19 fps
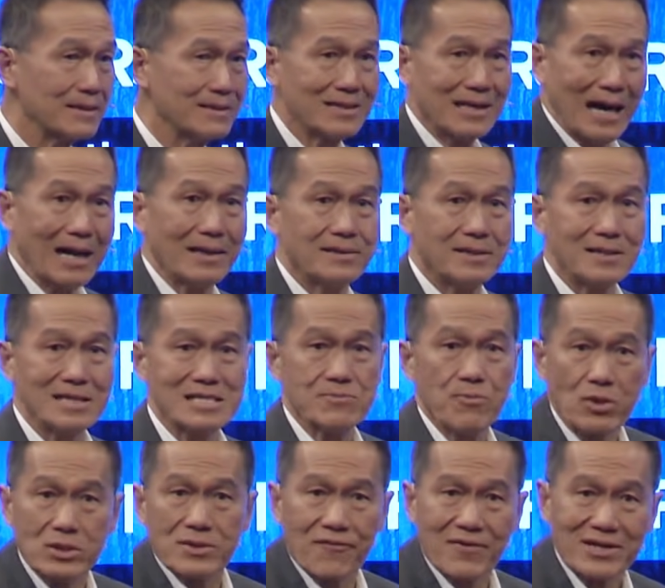The other is
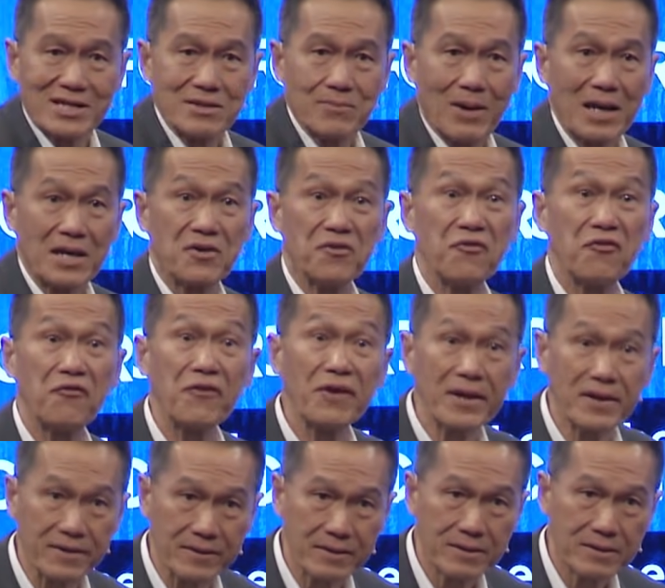motivated by
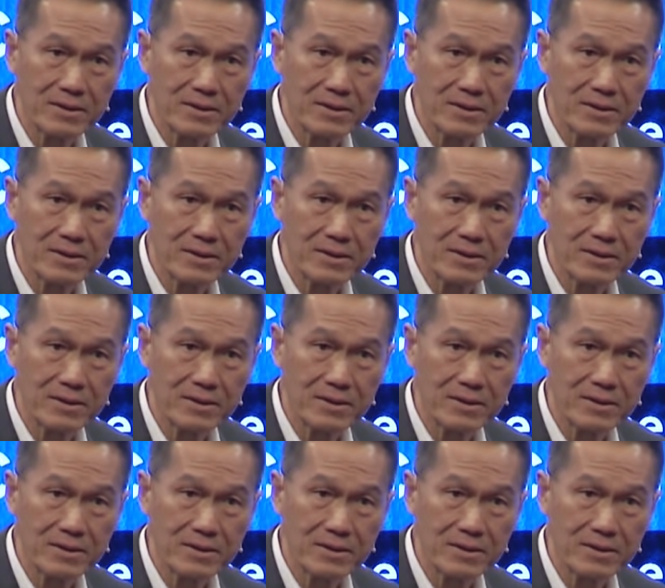fear.